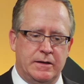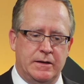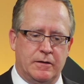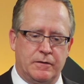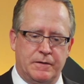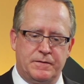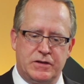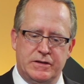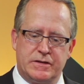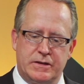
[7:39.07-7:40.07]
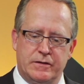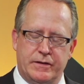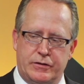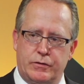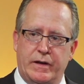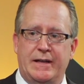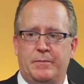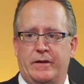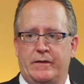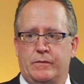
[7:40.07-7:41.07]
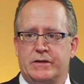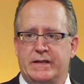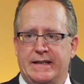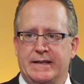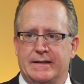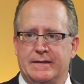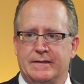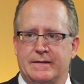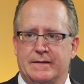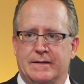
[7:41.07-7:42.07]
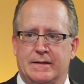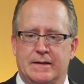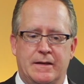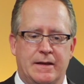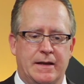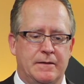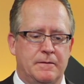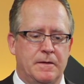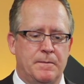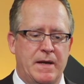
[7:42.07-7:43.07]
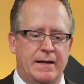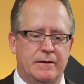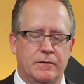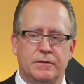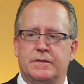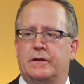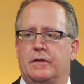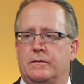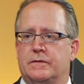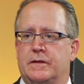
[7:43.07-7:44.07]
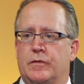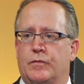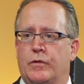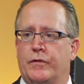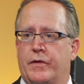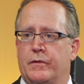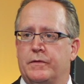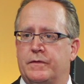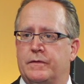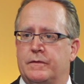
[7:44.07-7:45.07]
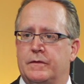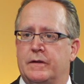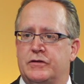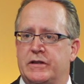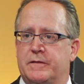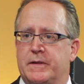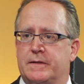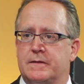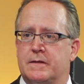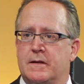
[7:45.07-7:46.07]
If she's still in the training period, which she is, then make those the goals and reward those achievements.